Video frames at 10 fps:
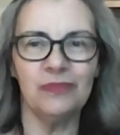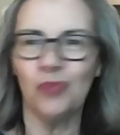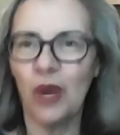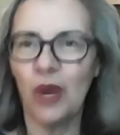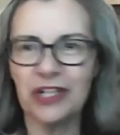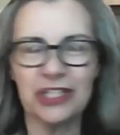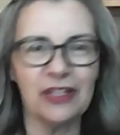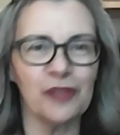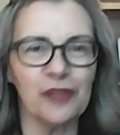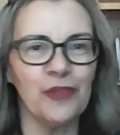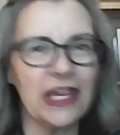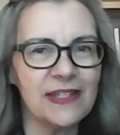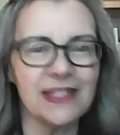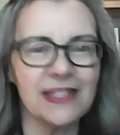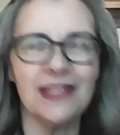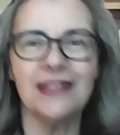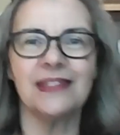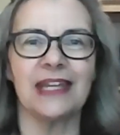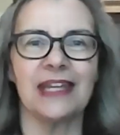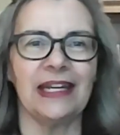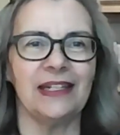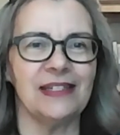watching their faces, and